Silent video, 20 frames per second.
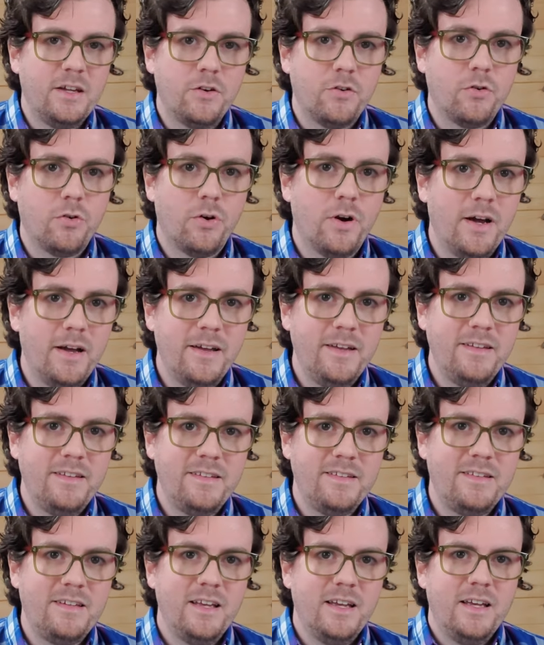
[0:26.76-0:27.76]
in
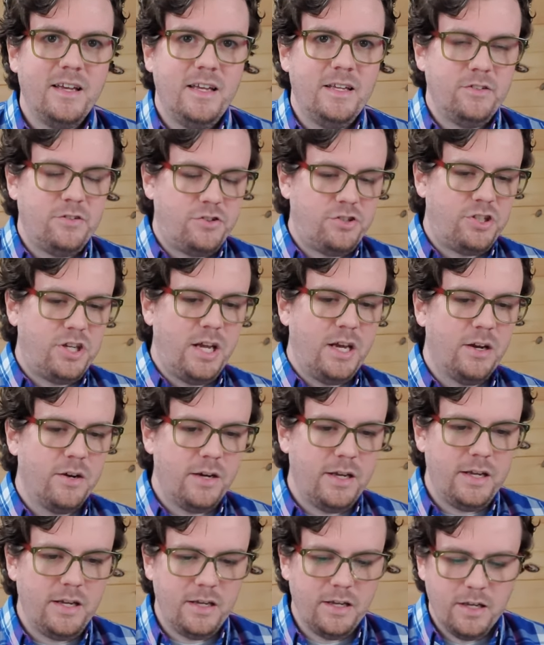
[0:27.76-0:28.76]
Christ is
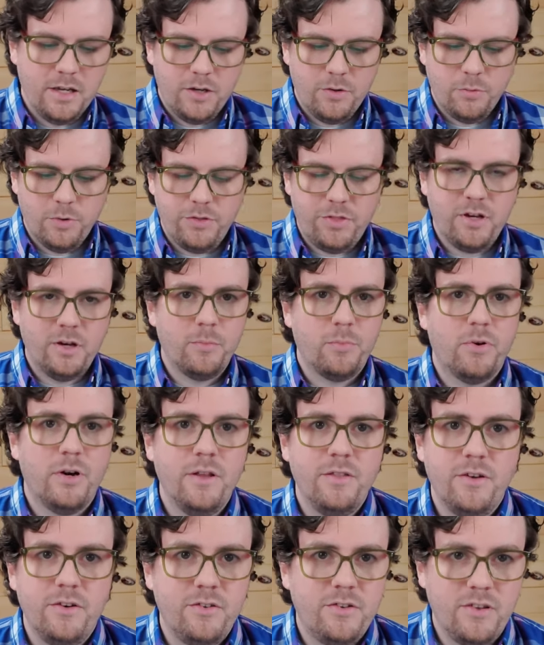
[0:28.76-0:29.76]
sharing with our
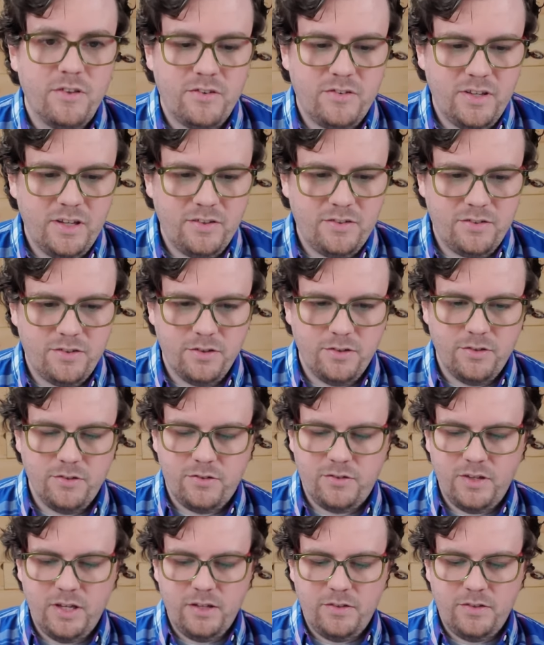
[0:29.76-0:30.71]
brothers and sisters.